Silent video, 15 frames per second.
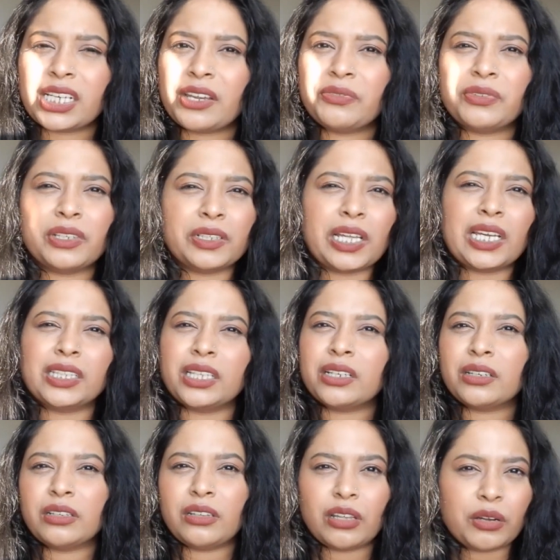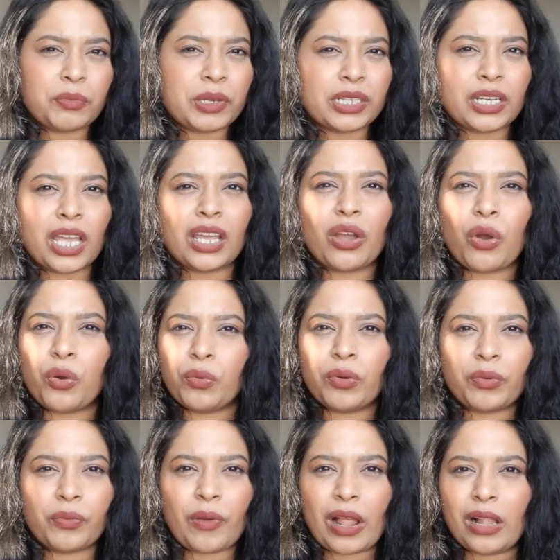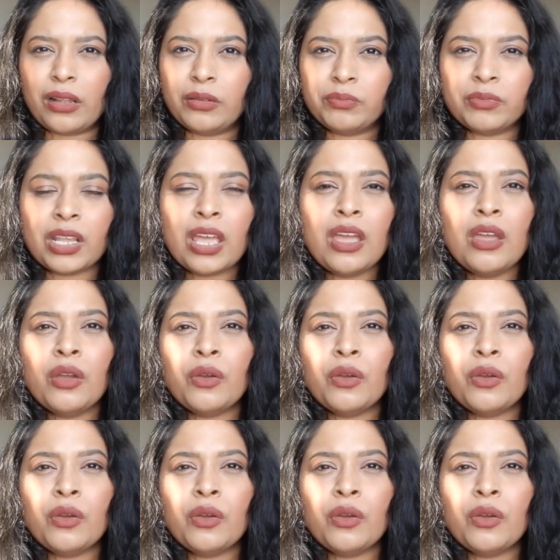I feel like they're a little bit like overwhelmed.